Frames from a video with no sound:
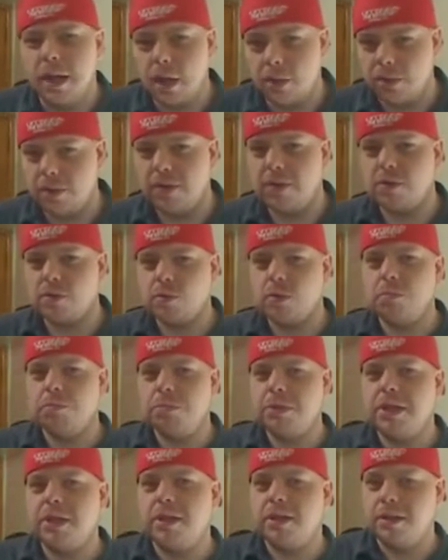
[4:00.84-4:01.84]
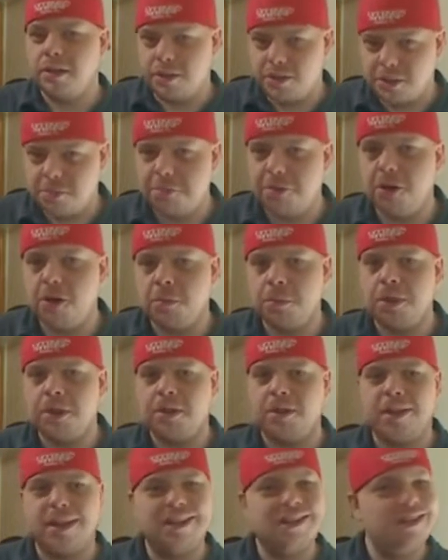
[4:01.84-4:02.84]
Now this would be an
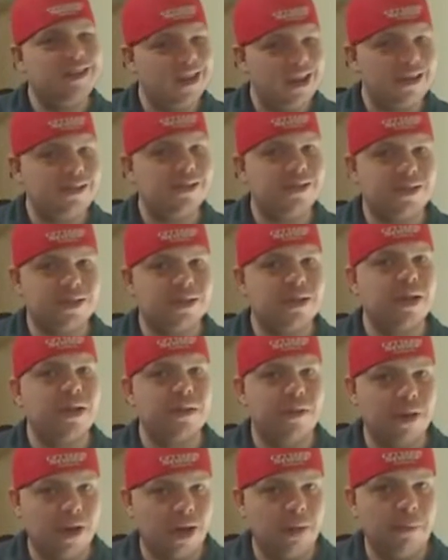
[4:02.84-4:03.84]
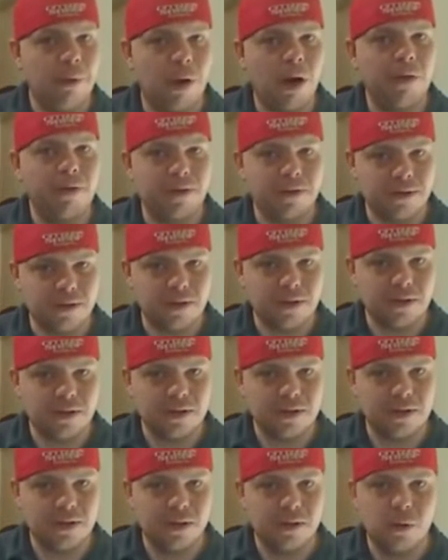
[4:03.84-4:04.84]
experiment that tests the
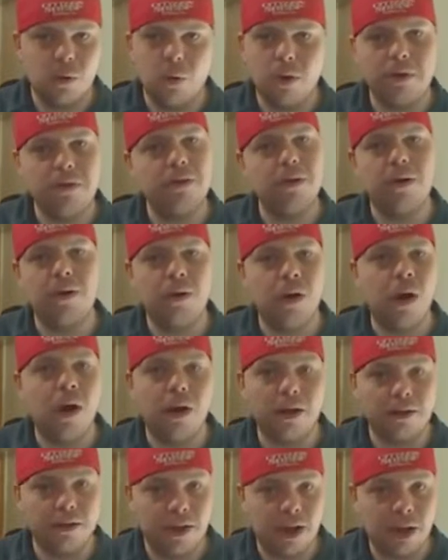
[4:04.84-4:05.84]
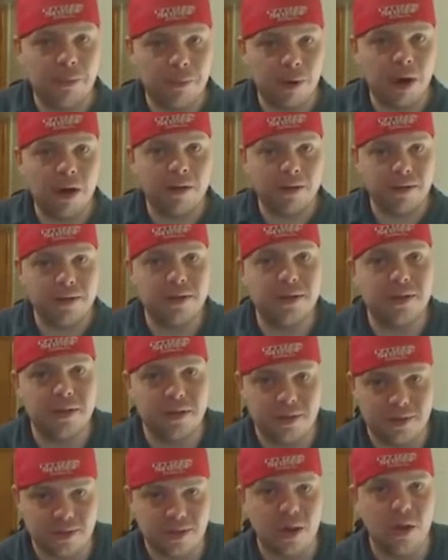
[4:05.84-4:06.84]
hypothesis whether or not the
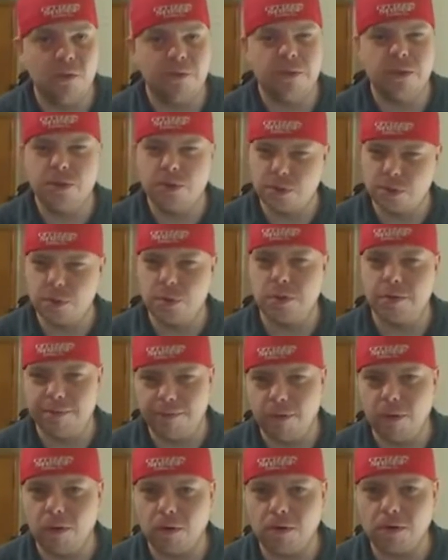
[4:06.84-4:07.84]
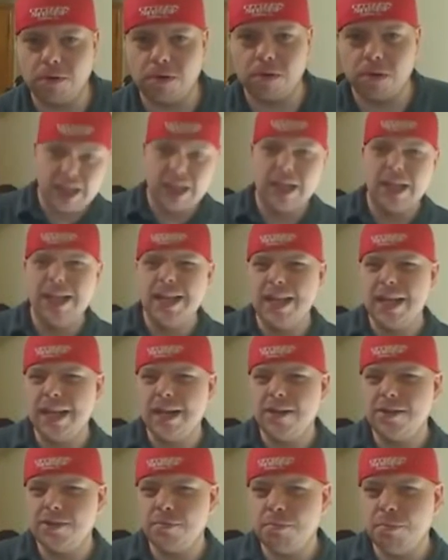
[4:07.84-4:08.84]
hypothesis itself is true or false.
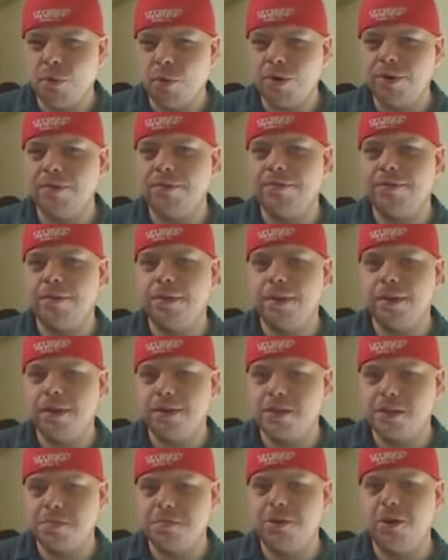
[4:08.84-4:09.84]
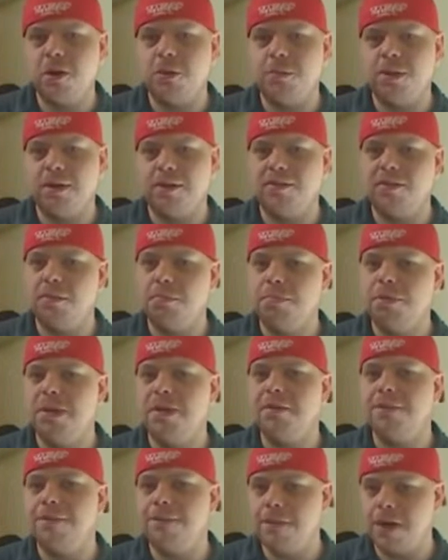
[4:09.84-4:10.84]
It is important for the experiment to
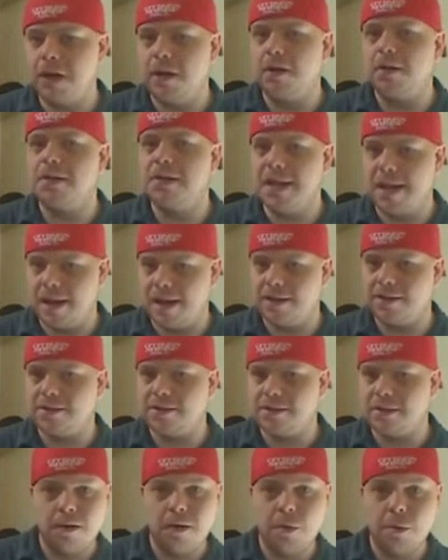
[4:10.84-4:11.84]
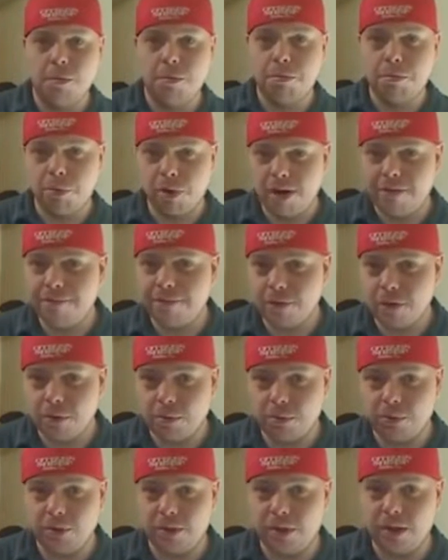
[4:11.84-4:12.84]
be a fair test,
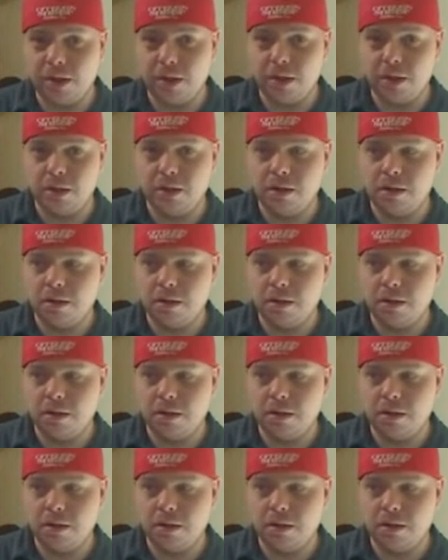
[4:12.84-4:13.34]
preferably,